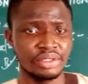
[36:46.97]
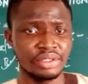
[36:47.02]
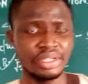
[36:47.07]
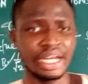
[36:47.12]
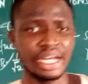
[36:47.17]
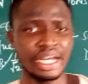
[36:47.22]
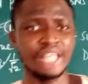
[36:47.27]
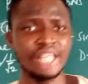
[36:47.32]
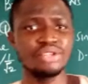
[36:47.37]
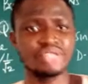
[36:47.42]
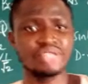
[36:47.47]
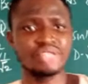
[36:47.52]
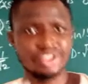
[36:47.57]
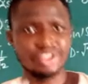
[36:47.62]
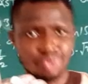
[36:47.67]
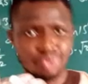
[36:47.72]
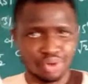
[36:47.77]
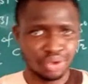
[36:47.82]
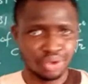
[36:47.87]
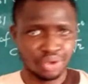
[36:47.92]
and you still
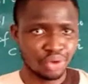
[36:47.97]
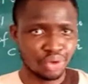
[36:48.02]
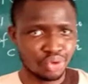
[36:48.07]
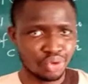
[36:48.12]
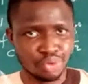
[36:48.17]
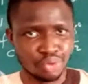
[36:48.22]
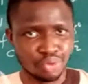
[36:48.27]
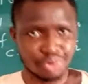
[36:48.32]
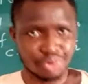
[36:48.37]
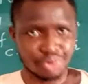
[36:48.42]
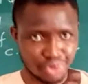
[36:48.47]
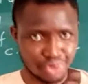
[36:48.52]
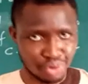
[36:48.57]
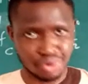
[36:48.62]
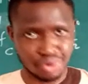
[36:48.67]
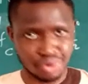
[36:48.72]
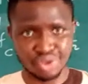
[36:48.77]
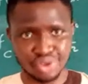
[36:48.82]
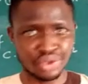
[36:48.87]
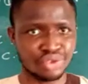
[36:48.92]
want us to put
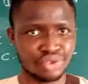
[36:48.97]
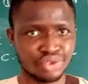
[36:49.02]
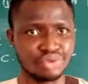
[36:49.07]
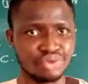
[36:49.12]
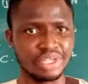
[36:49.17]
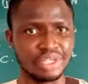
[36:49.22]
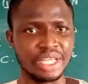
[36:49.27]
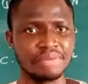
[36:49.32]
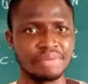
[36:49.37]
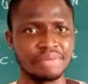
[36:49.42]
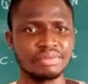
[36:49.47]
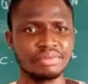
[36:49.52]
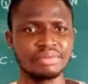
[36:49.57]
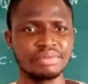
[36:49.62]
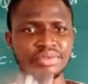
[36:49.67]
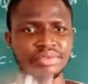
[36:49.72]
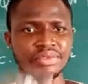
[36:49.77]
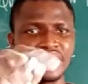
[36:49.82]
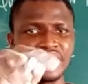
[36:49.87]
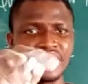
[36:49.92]
solutions to them,
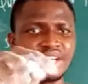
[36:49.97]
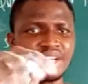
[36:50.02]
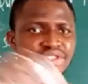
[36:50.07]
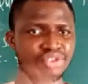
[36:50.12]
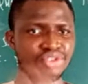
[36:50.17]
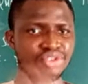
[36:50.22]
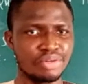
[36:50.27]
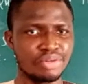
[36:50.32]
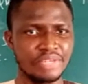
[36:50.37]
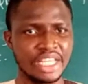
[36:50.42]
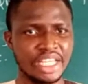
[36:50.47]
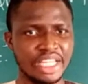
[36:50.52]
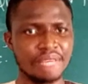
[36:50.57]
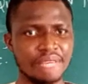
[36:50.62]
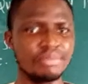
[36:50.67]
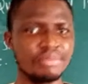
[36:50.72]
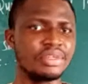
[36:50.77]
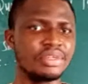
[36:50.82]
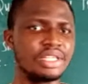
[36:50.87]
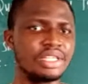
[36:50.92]
you can drop
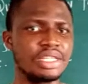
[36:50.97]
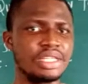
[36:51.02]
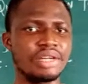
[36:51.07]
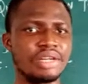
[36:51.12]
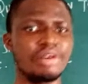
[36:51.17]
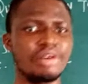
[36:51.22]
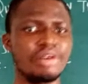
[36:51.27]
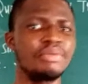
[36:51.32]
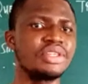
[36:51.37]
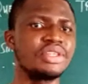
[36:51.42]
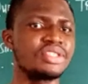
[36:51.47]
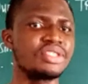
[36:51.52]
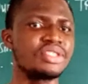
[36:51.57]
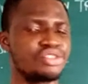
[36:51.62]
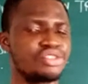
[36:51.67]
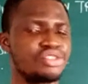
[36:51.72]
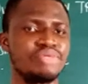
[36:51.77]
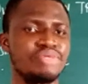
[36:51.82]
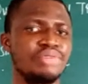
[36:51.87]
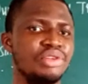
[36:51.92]
them in the comment
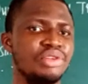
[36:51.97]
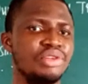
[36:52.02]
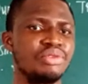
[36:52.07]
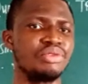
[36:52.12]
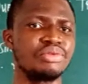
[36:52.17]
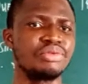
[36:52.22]
section below.